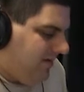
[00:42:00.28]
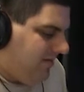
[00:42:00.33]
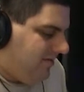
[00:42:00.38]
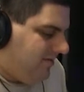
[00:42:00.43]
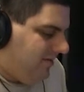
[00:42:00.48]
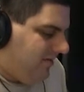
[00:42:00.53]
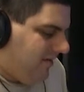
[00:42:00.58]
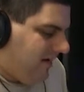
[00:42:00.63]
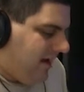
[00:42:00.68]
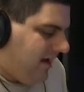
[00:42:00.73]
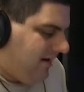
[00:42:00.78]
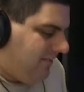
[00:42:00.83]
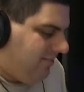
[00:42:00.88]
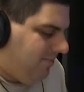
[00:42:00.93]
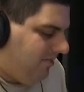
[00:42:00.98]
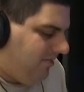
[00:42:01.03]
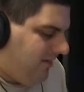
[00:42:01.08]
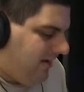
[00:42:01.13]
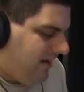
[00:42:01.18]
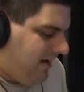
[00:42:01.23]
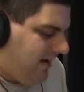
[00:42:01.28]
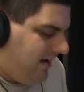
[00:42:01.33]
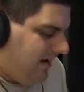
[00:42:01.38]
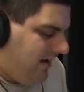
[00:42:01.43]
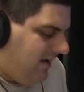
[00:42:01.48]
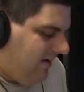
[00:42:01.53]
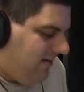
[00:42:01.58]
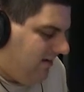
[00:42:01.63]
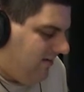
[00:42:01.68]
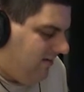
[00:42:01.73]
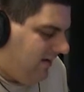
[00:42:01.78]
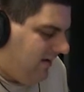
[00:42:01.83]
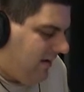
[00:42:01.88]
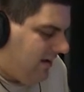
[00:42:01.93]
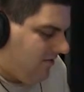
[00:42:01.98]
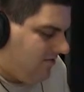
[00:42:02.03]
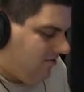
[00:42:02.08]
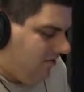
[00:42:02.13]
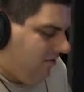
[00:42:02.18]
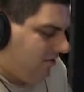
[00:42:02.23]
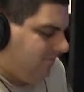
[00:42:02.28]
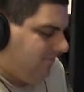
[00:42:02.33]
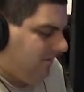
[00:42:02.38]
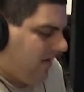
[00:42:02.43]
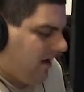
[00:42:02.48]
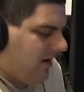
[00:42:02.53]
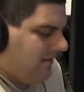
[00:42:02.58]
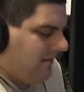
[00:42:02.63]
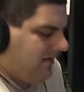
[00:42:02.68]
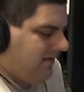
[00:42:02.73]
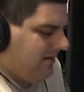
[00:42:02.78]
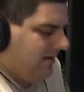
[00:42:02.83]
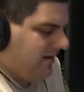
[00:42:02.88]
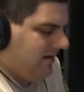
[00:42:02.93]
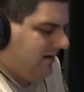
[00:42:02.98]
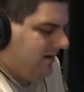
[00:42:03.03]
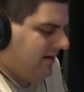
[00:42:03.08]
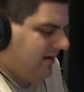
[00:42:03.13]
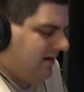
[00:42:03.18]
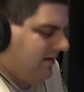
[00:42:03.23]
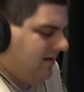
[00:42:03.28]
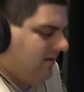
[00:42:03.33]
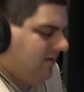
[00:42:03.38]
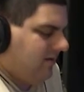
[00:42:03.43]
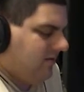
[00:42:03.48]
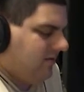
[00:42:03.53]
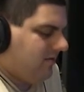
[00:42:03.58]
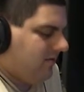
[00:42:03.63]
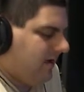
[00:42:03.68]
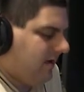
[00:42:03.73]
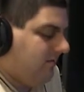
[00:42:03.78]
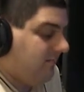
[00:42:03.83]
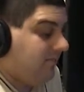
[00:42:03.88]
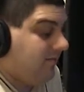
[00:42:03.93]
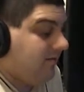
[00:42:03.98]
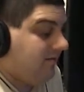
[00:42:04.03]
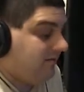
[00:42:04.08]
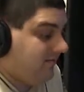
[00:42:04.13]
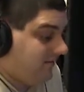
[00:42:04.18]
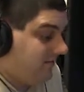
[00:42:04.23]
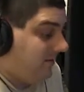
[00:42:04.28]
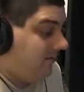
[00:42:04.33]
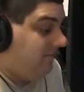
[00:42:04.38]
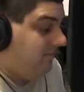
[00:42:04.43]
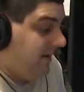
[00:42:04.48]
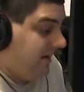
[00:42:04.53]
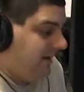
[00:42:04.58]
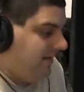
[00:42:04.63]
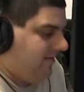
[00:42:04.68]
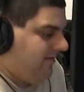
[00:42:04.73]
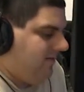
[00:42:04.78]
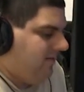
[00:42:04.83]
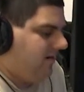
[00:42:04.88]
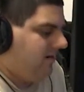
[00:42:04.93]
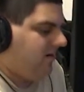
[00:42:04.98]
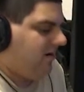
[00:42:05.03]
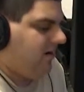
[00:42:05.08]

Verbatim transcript: still got to play. You know, you got Growth Farmington teams you should beat.